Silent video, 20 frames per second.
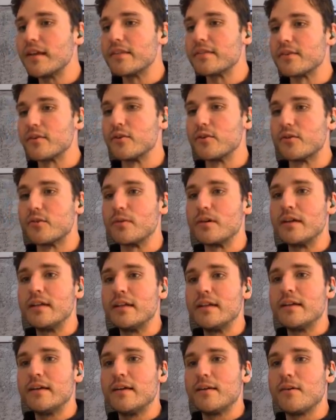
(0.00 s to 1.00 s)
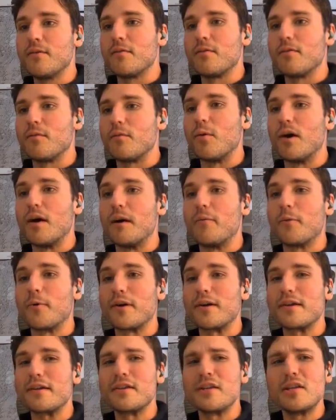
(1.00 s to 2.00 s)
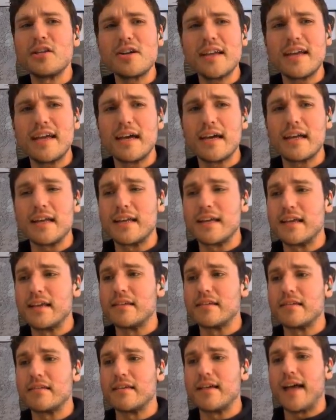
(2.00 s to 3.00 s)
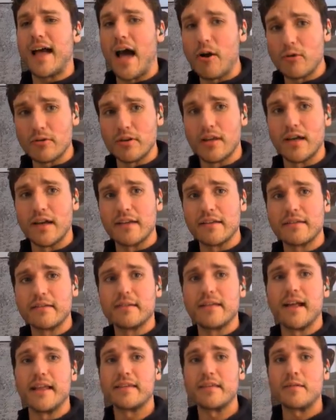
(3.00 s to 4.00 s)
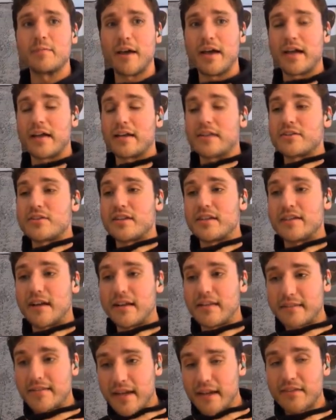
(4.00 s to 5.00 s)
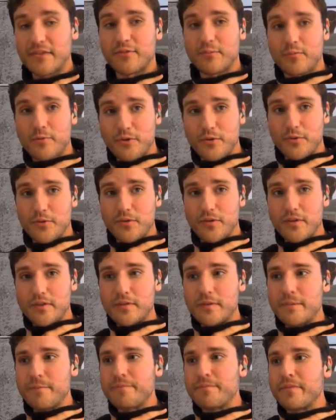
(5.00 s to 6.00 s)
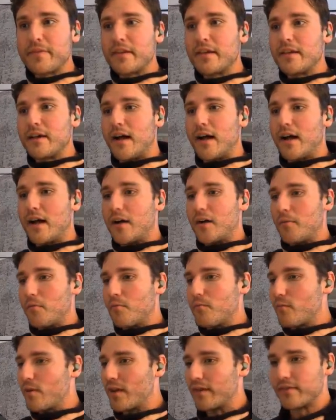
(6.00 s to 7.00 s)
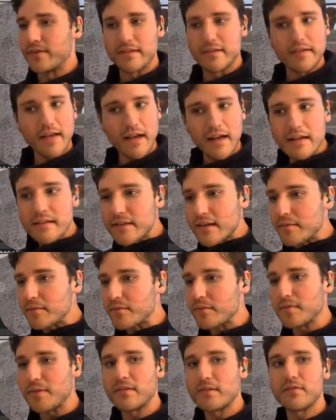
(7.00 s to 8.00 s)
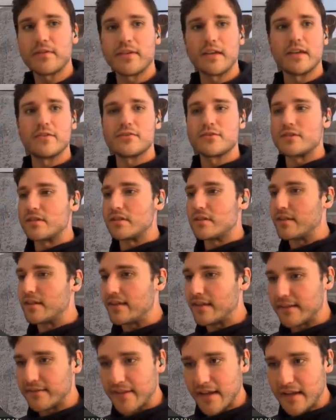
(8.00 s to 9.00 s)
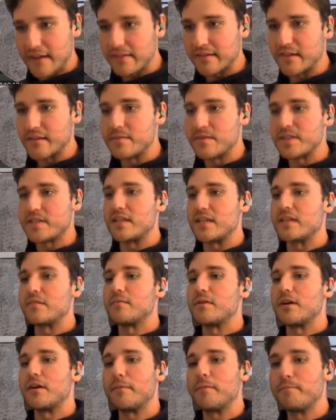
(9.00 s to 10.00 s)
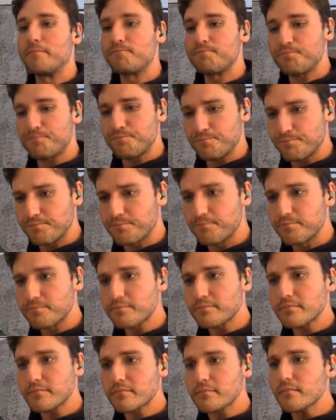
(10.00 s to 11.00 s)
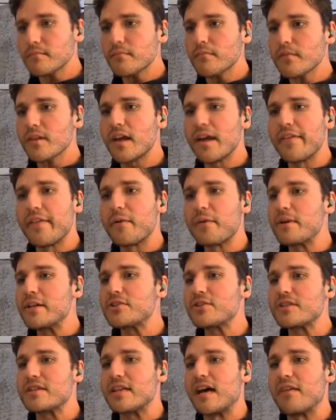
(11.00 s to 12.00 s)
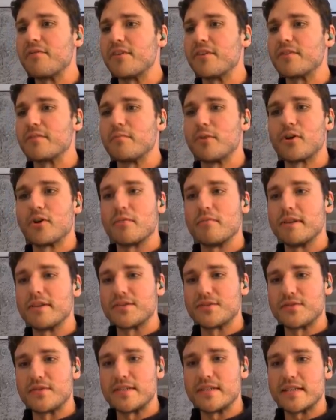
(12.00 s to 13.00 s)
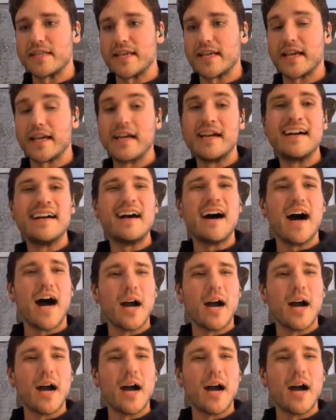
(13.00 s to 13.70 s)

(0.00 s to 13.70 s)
And so what we're going to look at is outlines. That's the package that .text produces. We have the exact same specification, the exact same schema, and then we just have this murder mysteries thing.